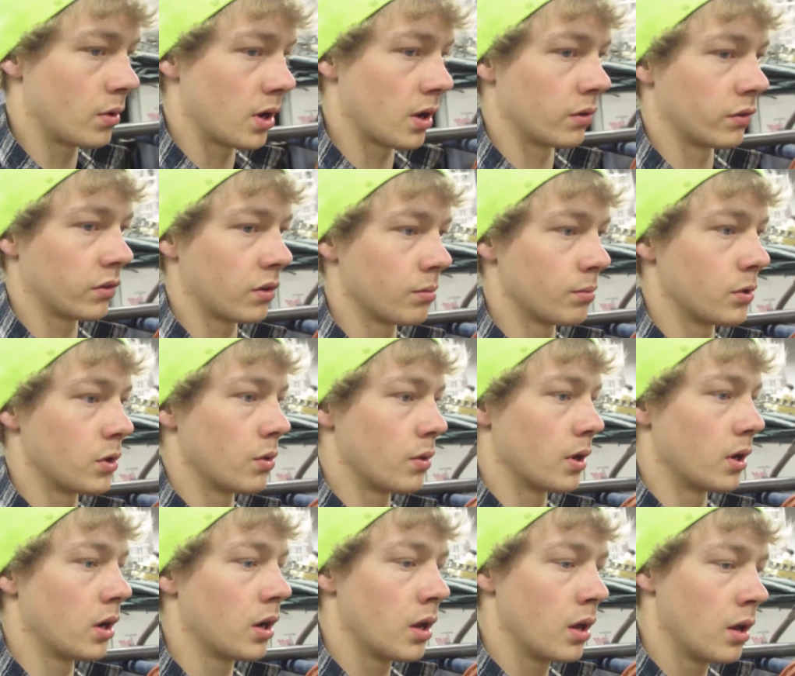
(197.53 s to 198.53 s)
What else can
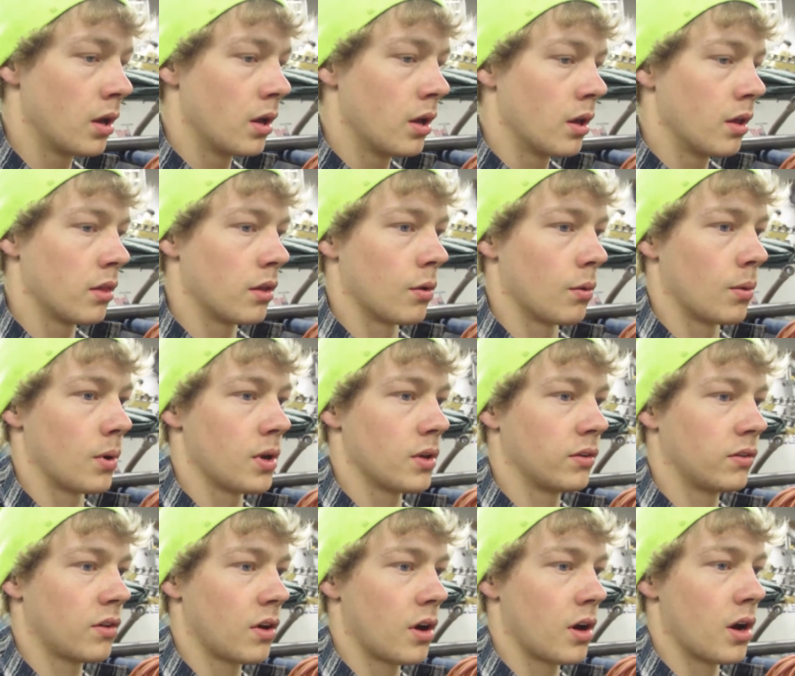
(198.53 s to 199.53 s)
do it? There
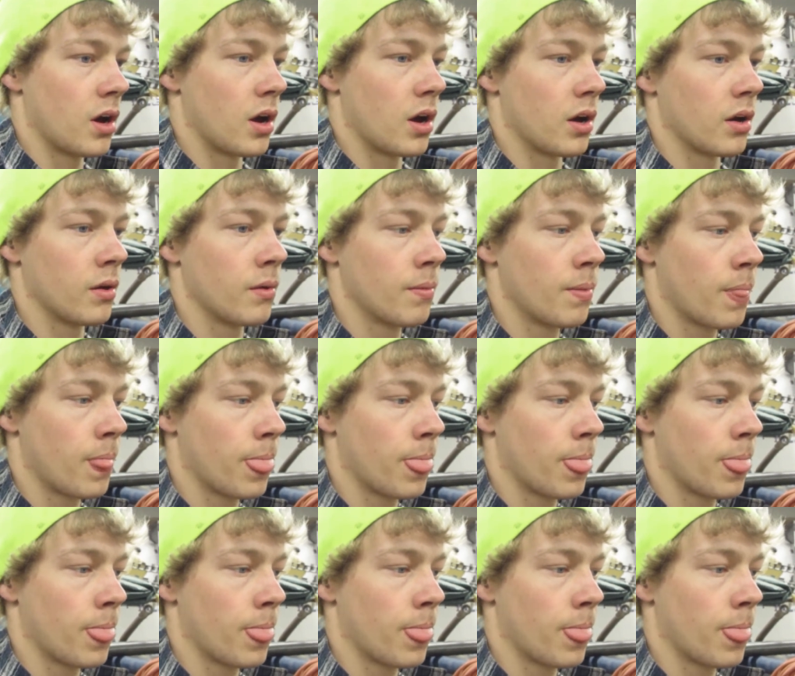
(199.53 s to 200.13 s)
was the